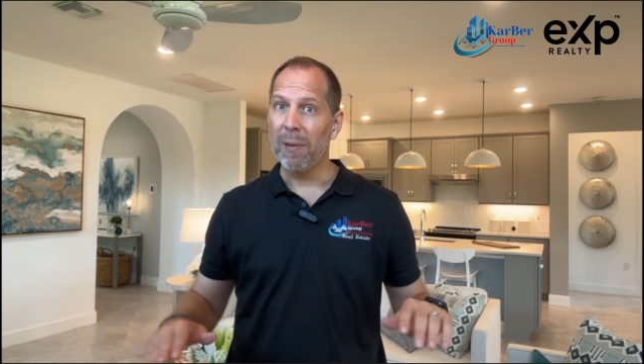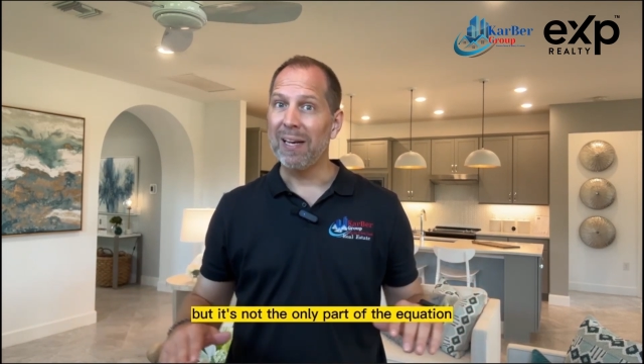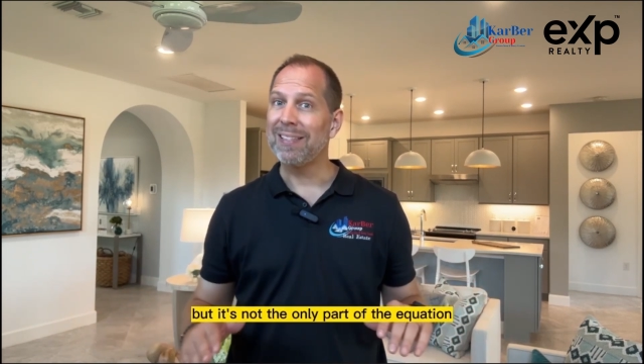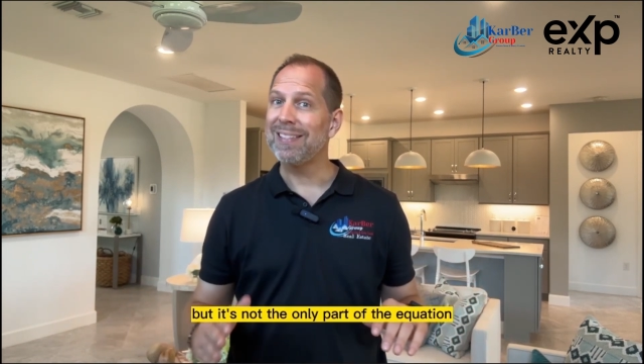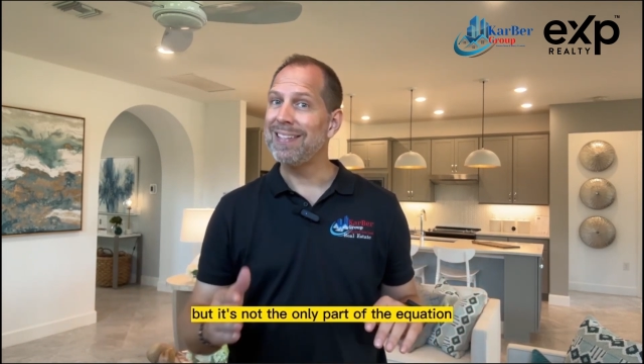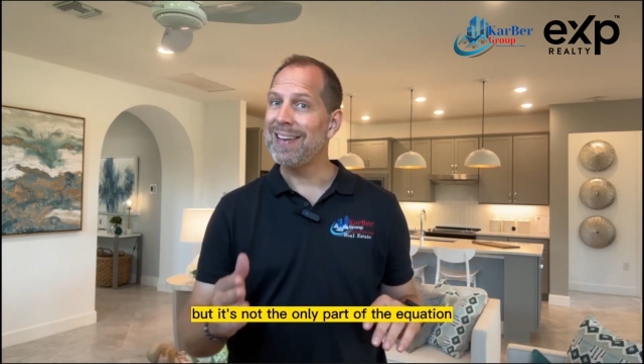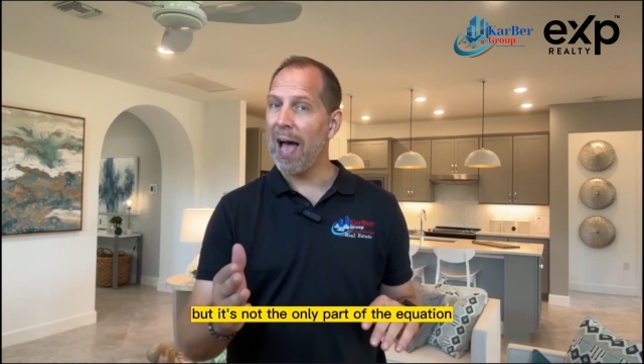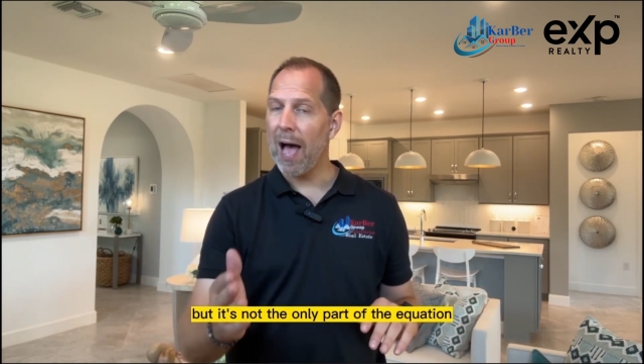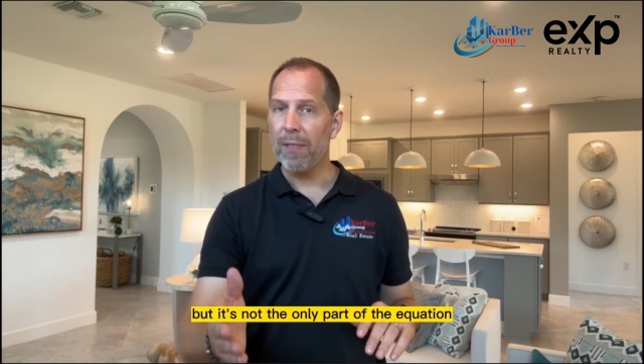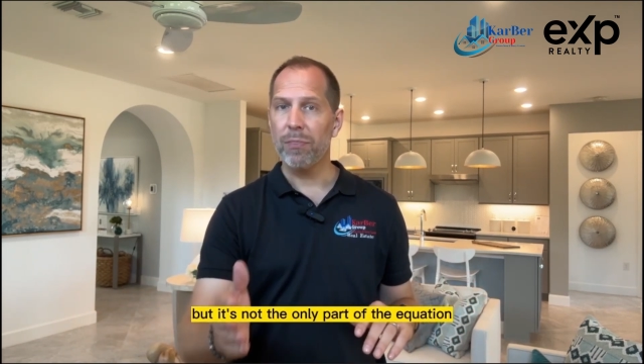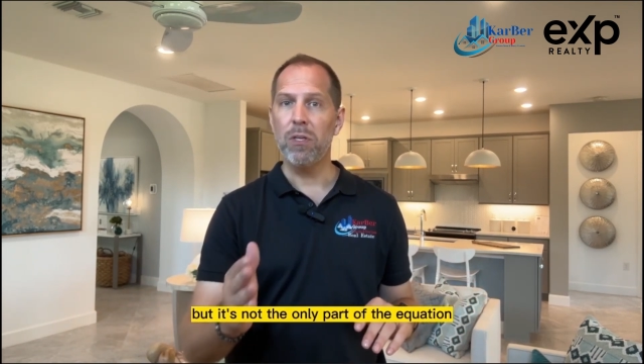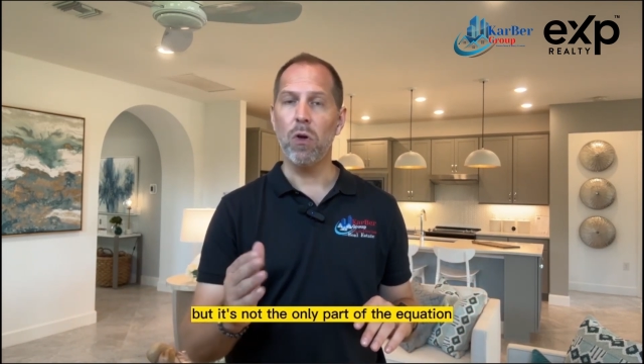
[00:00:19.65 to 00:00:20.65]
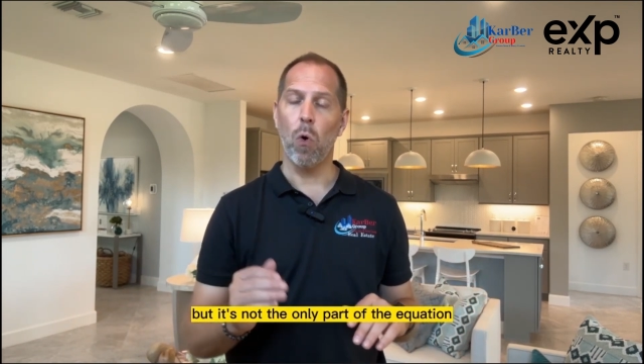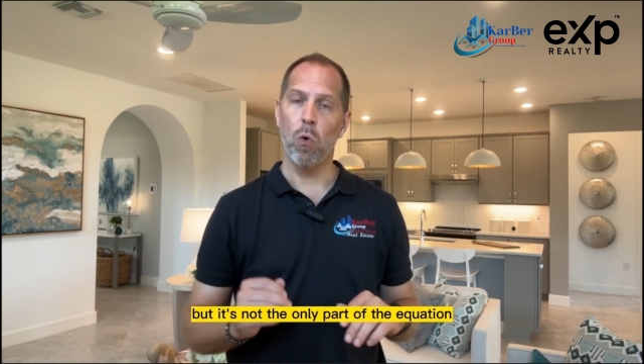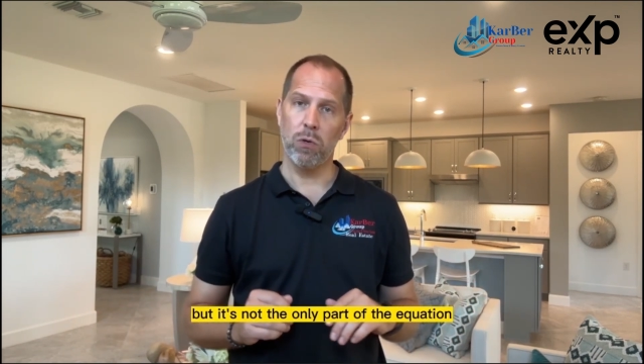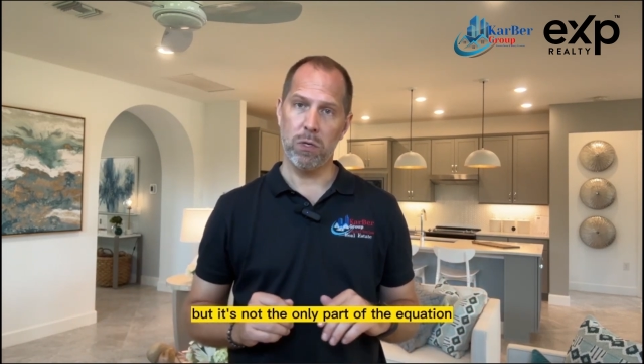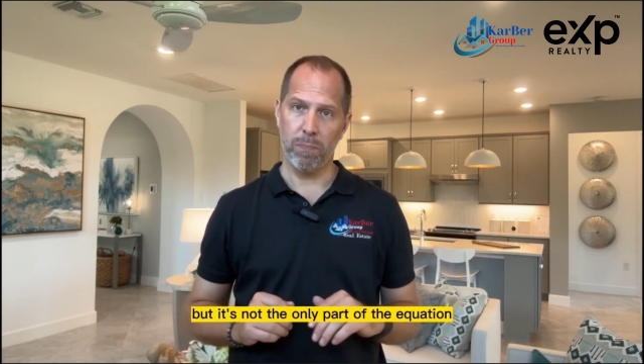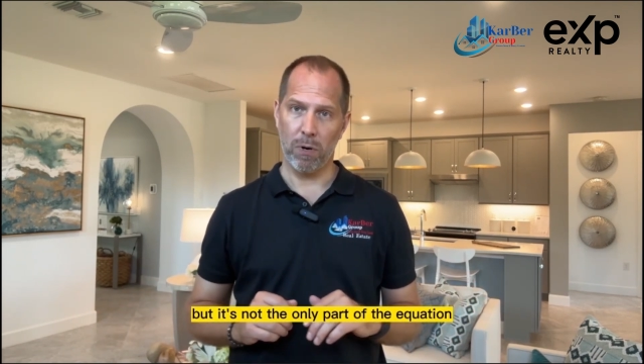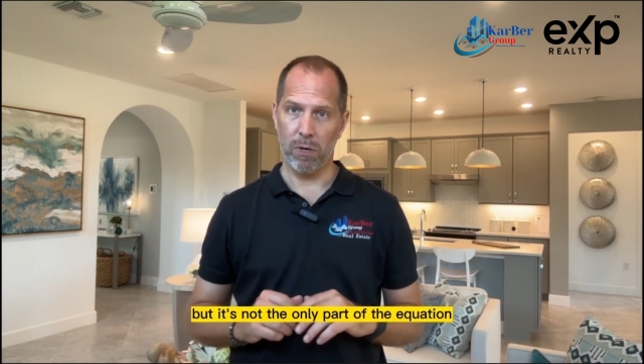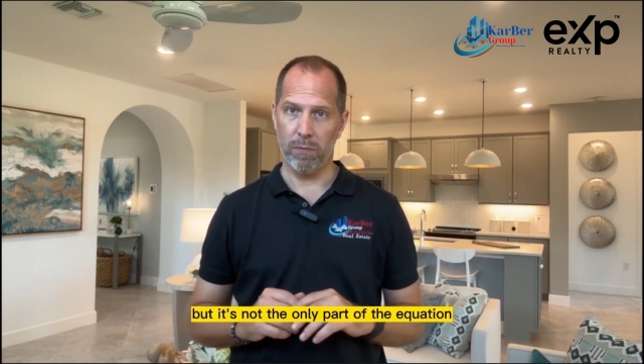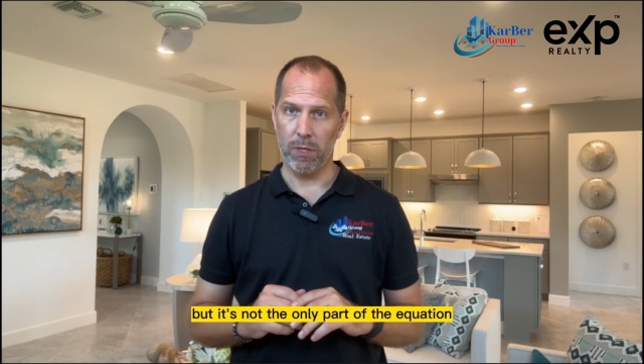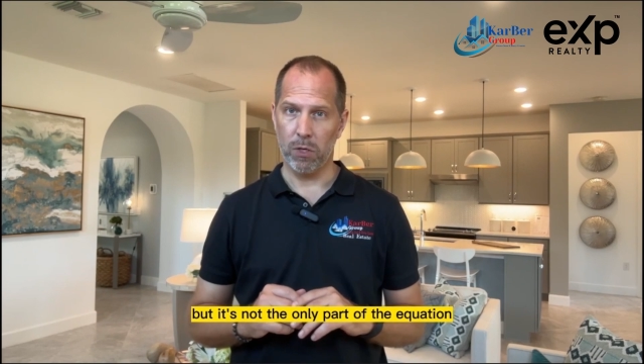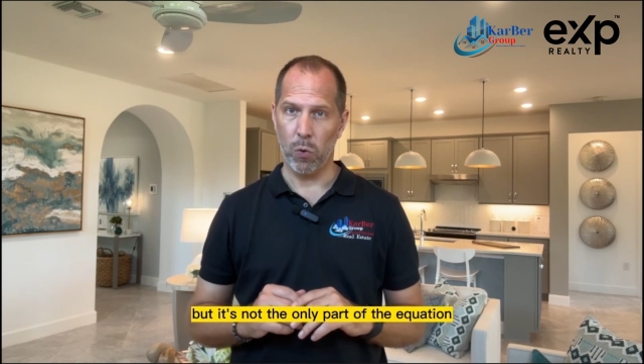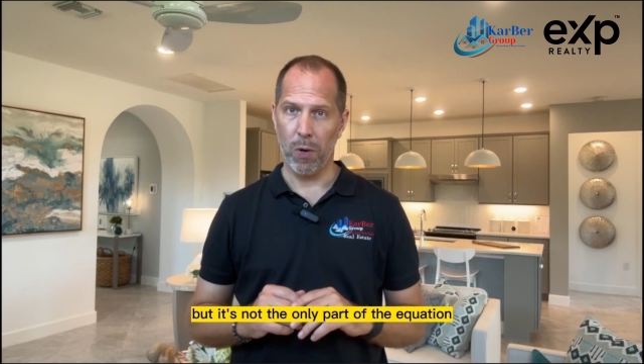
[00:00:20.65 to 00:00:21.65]
but it's not the only part
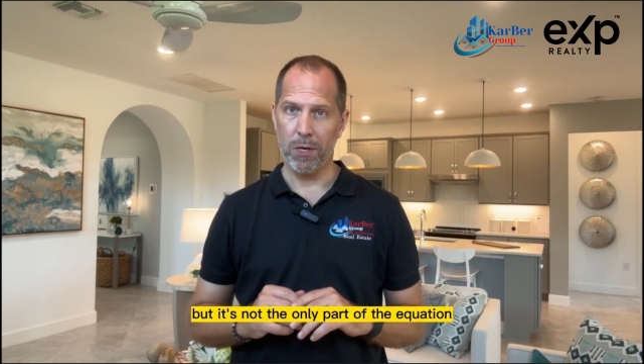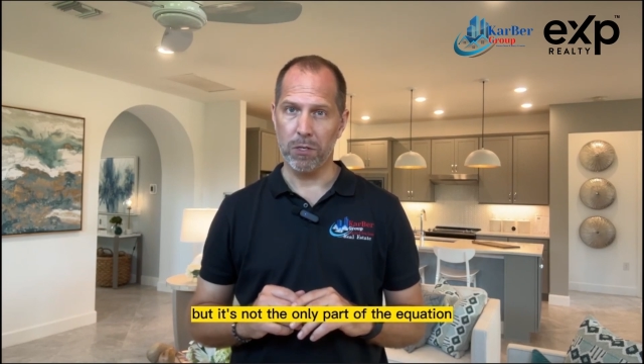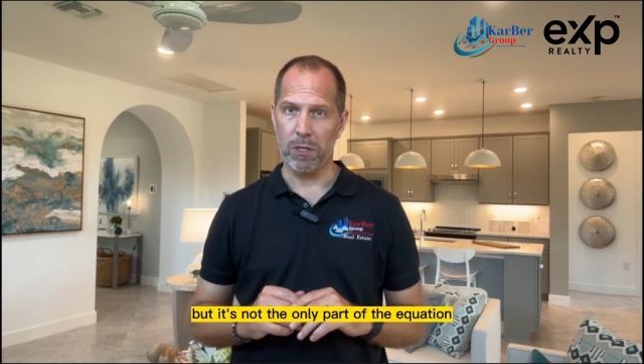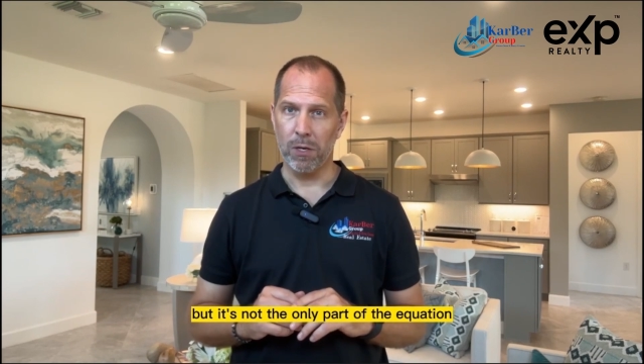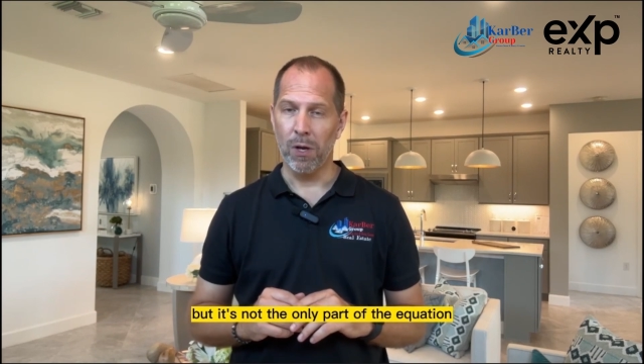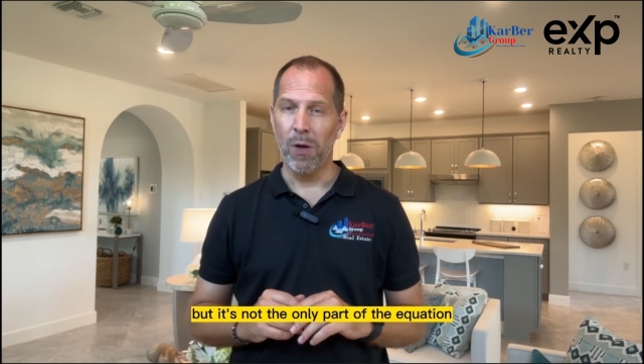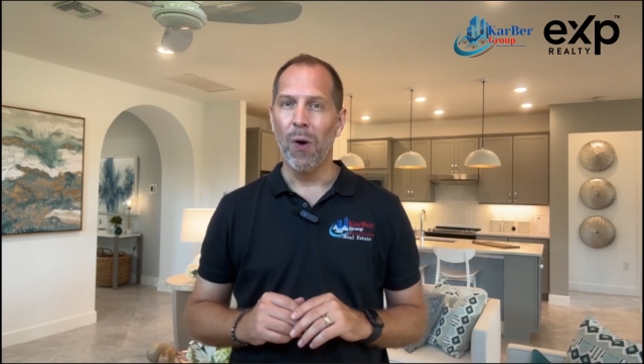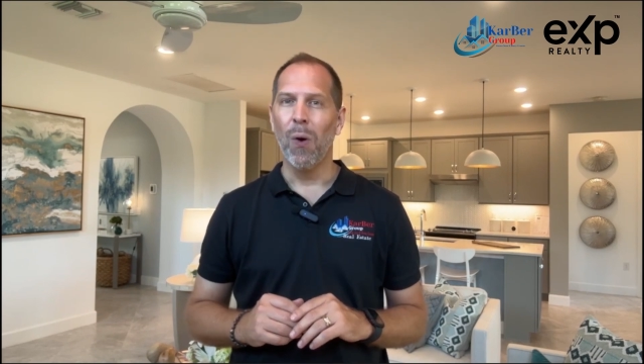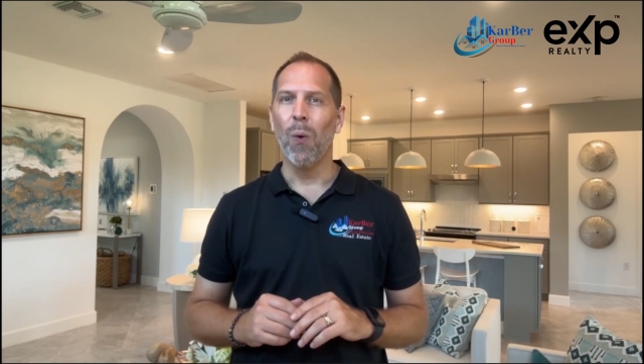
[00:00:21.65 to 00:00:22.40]
of the equation.